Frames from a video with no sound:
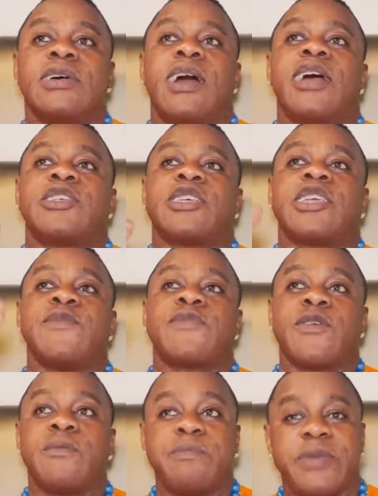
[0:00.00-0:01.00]
and she gave
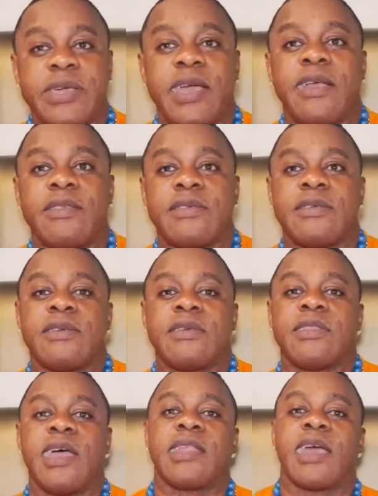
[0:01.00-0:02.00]
some players
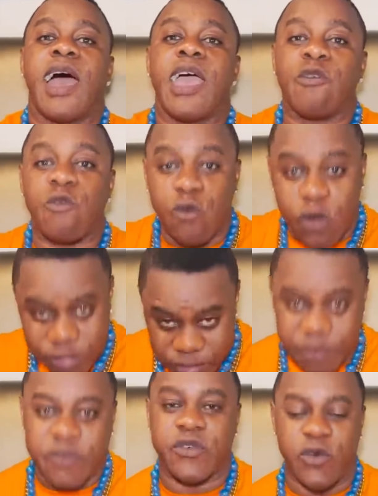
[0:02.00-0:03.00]
that I was
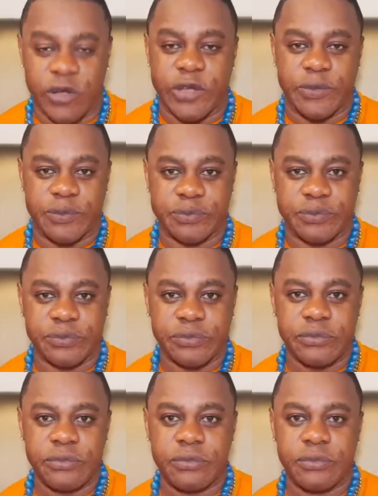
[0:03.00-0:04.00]
before.
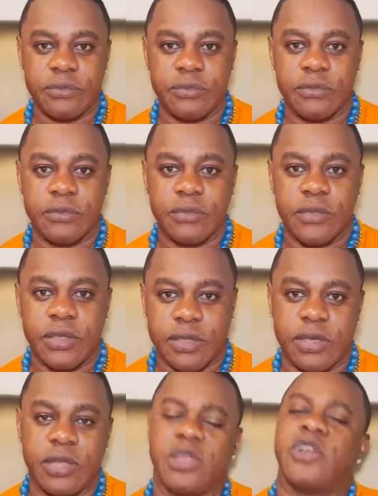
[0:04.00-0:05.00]

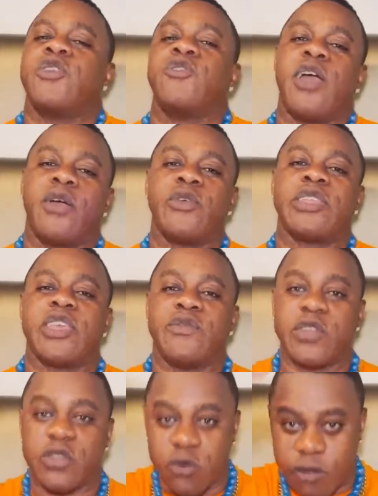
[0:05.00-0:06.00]
See, nothing wrong with
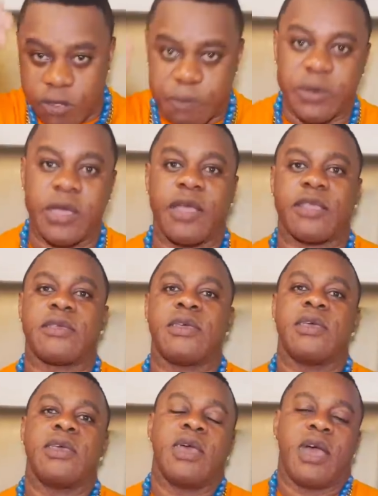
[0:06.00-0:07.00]
giving those players.
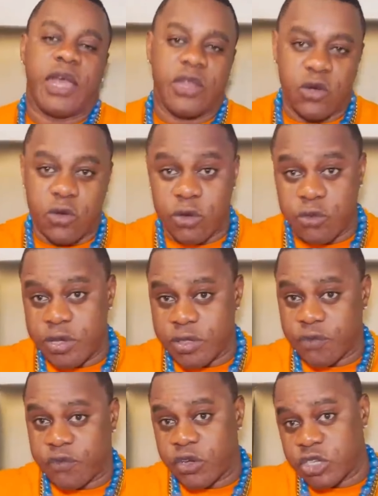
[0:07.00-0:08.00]
And the only
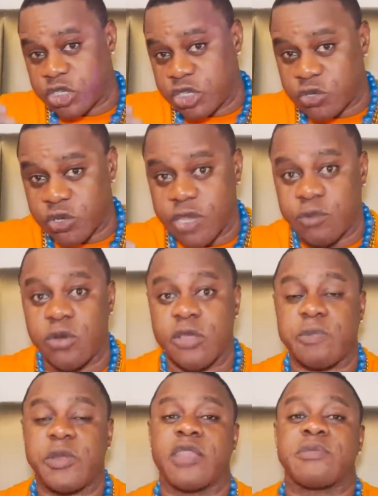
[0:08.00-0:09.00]
reason for she to give
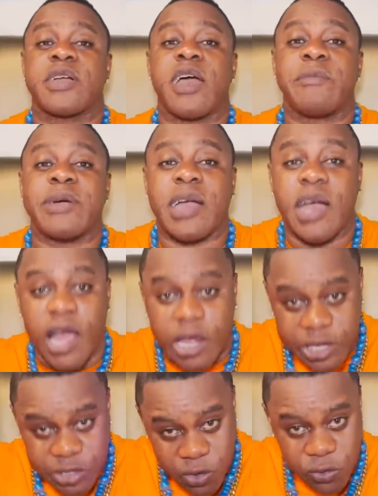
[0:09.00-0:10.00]
those players because I
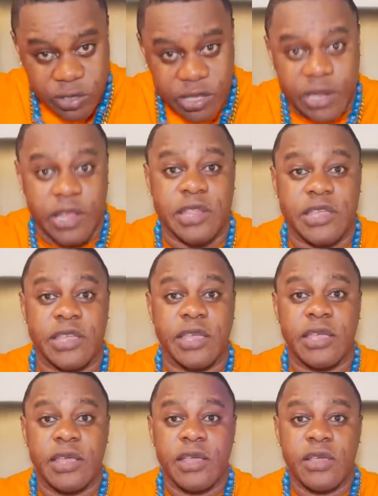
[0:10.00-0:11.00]
called it out the other day.
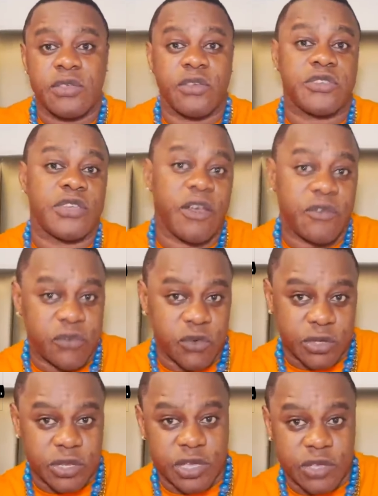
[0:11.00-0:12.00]
So she
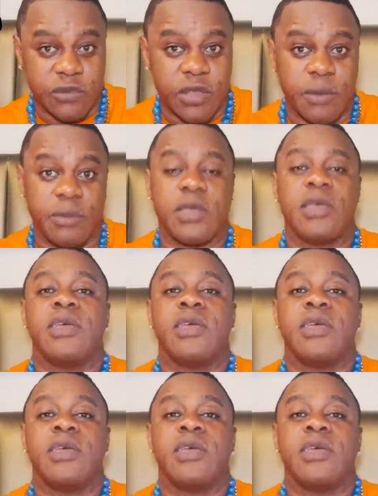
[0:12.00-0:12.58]
afford to give them.